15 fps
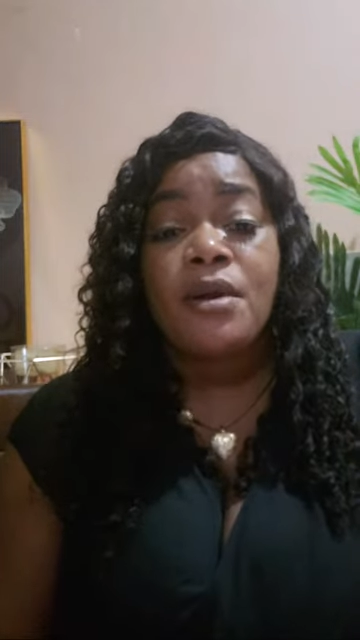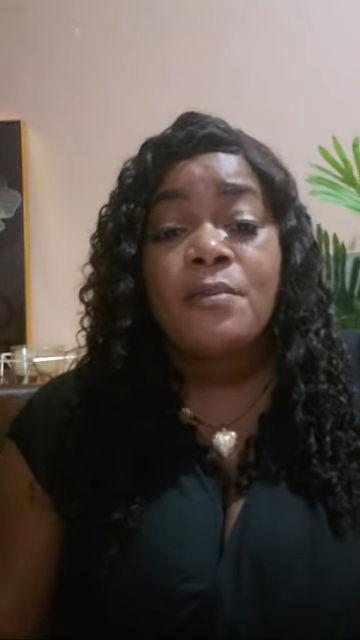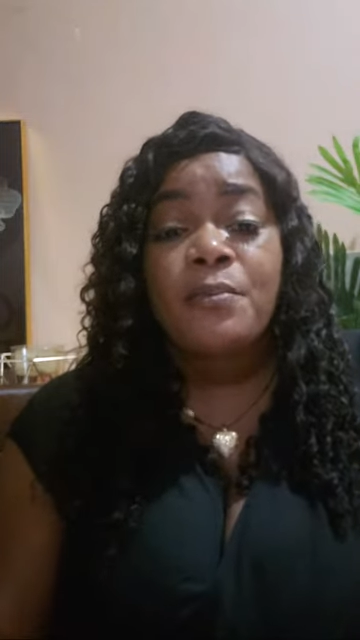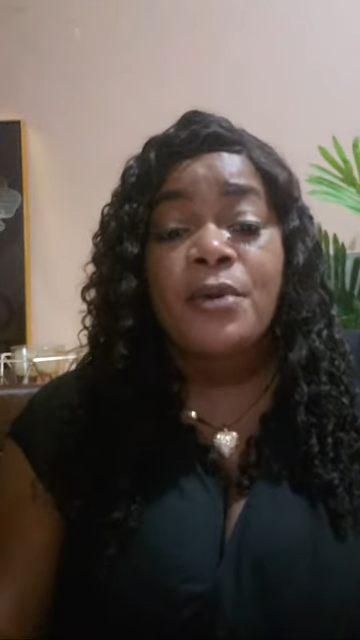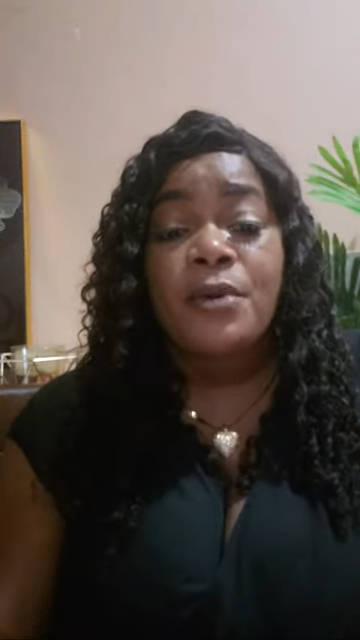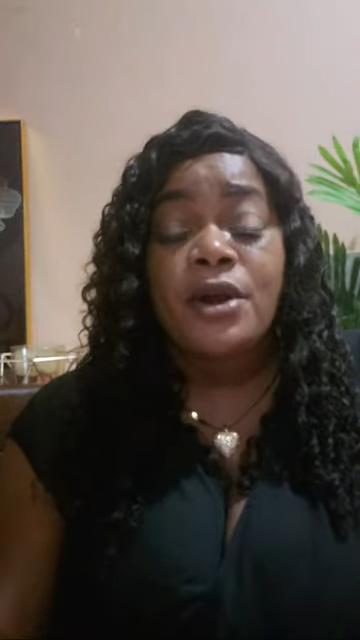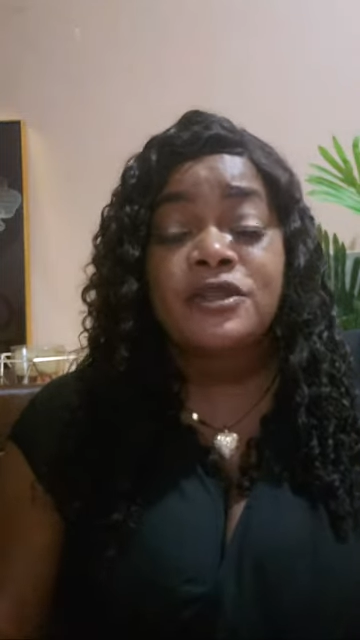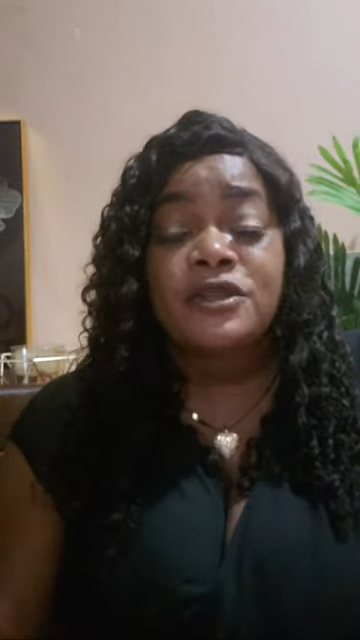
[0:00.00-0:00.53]

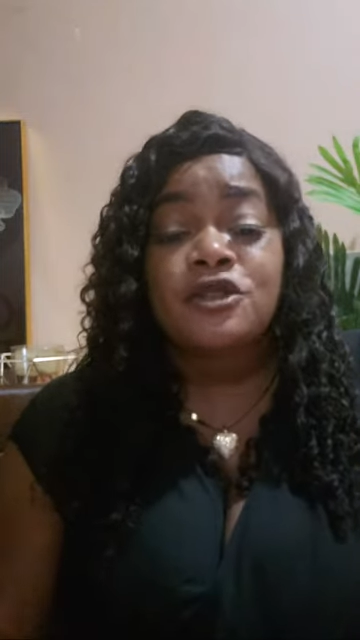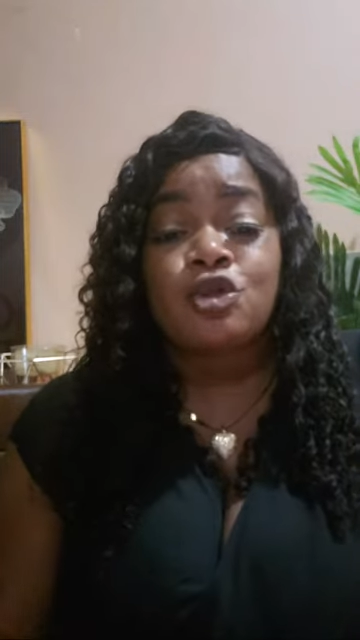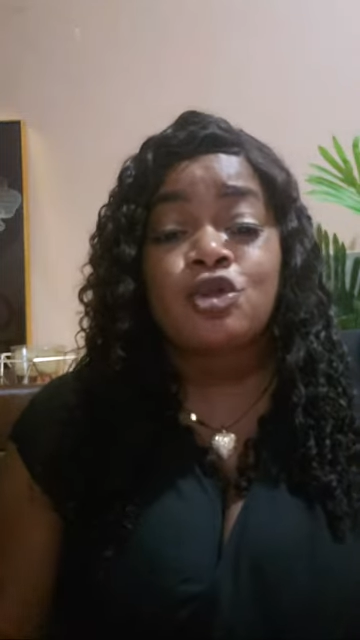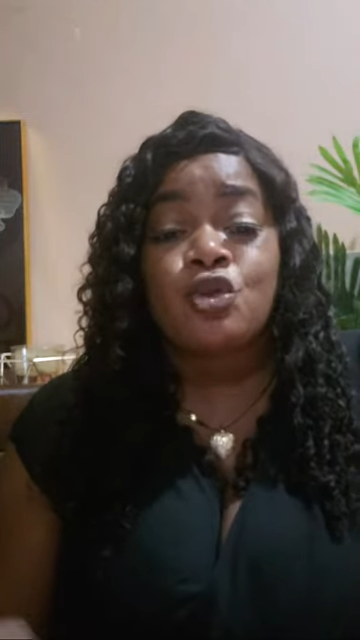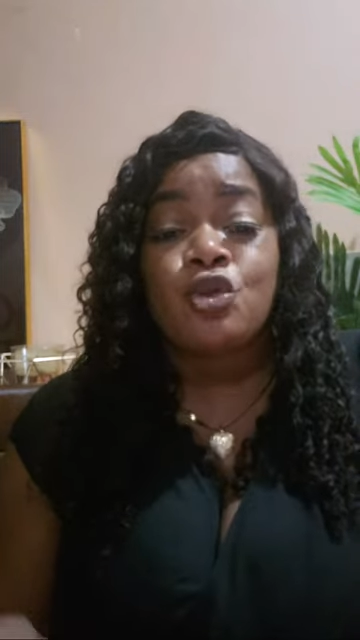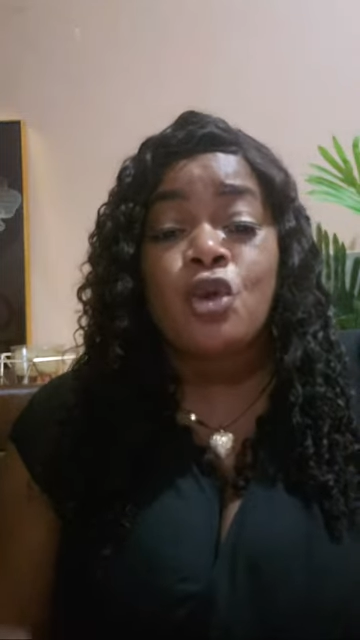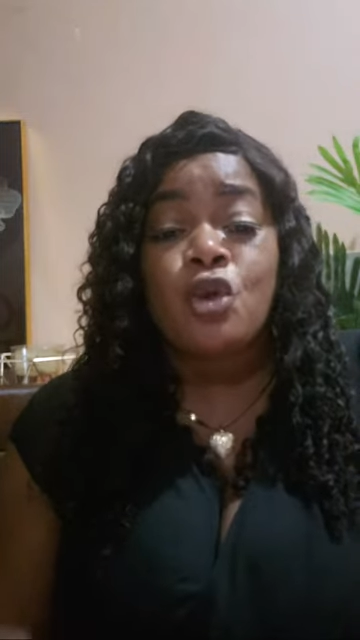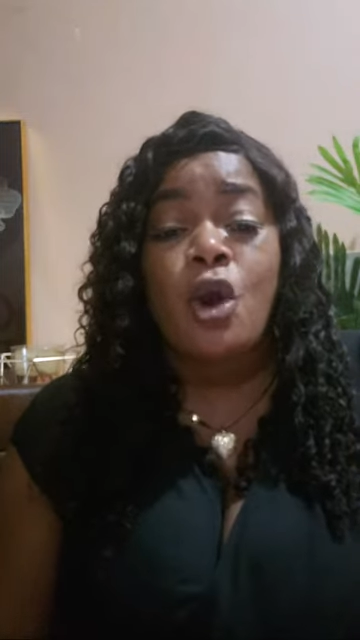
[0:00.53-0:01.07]
persons
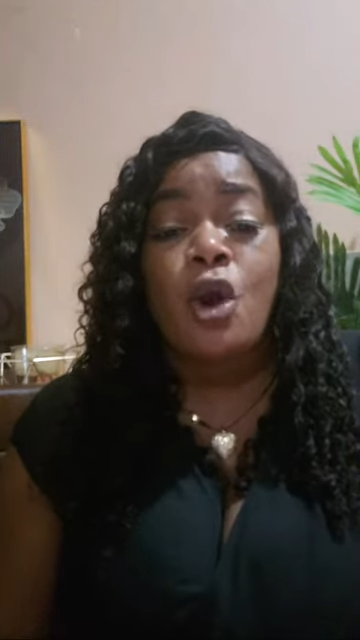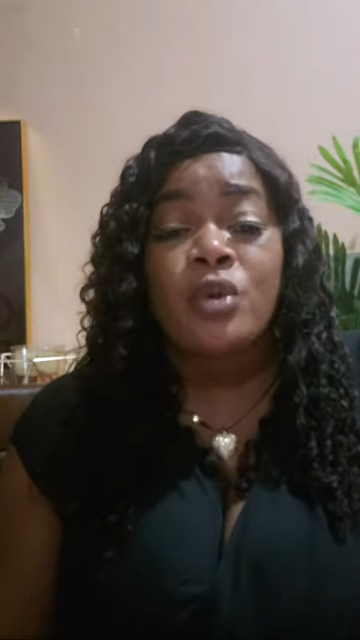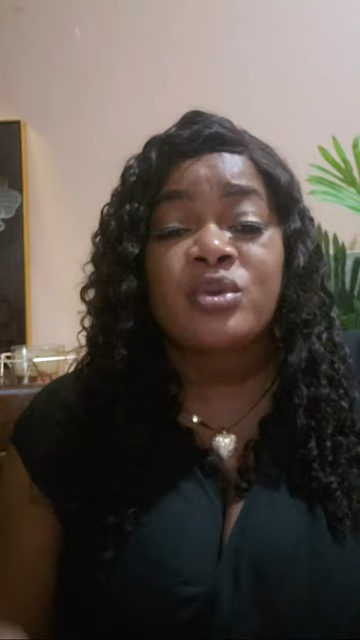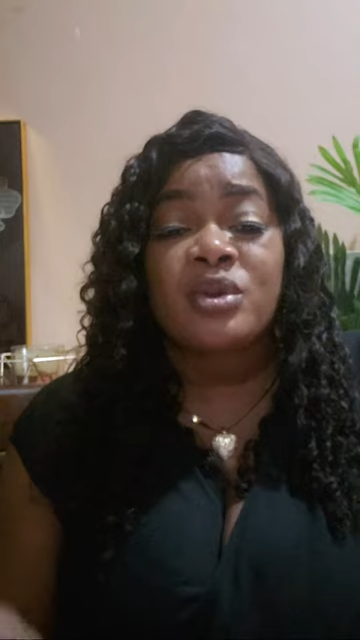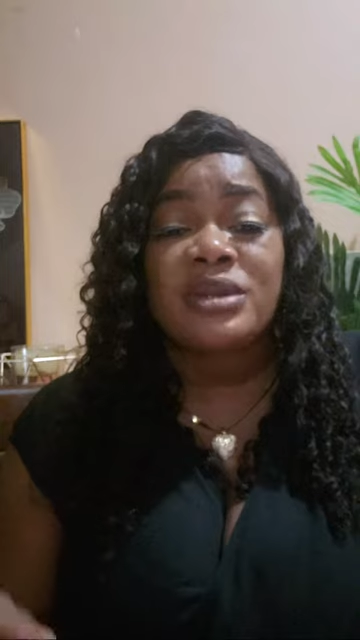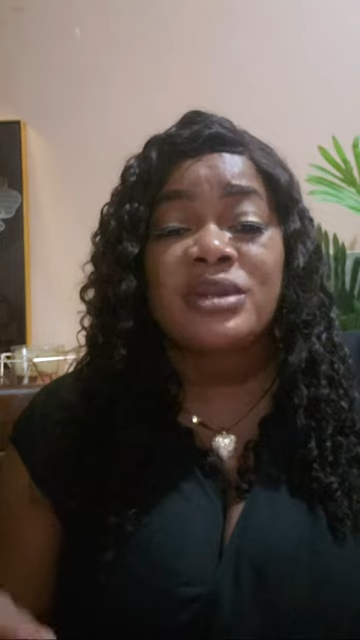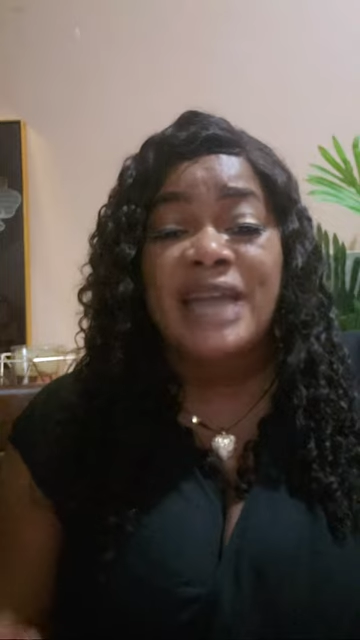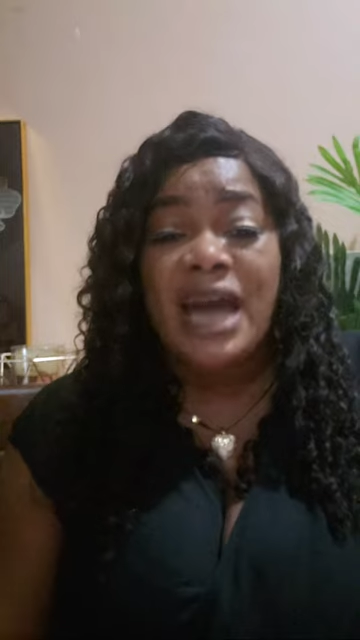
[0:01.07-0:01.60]
who know how
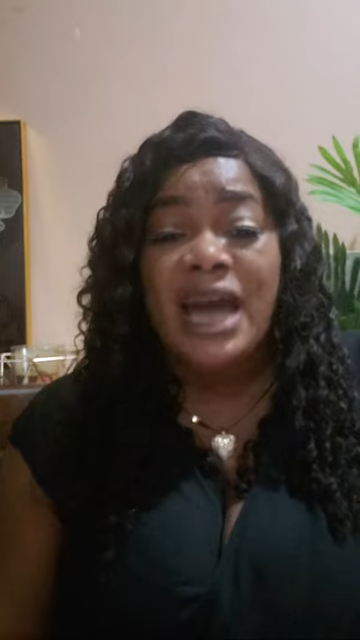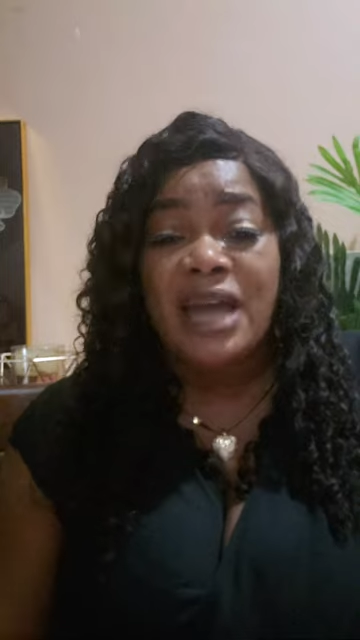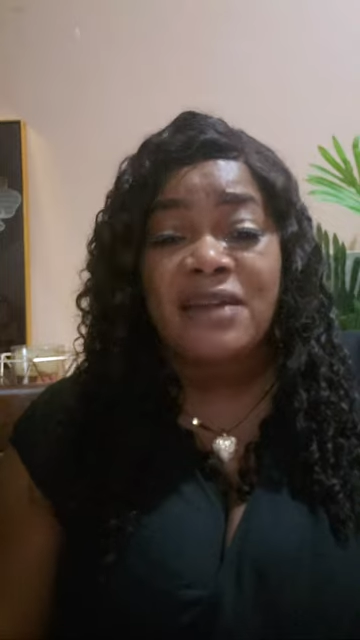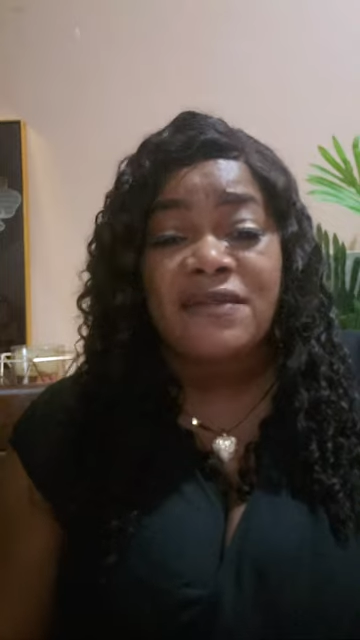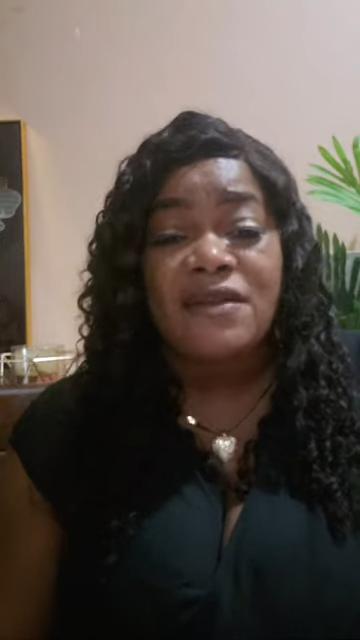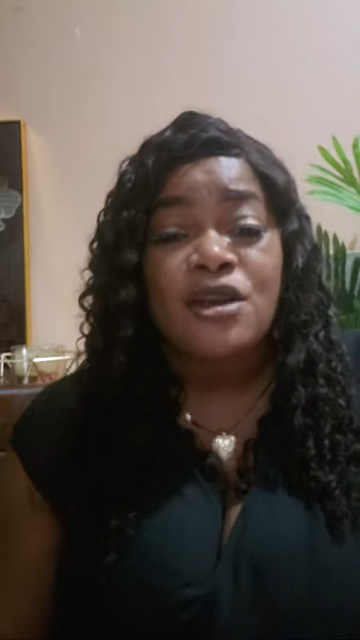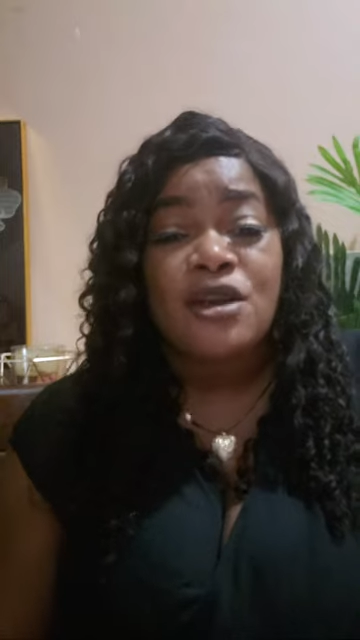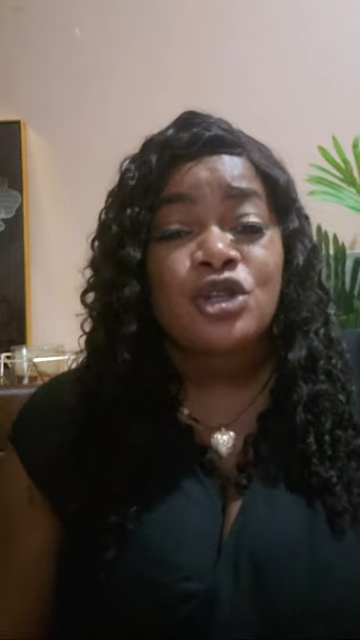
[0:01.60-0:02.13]
to dive.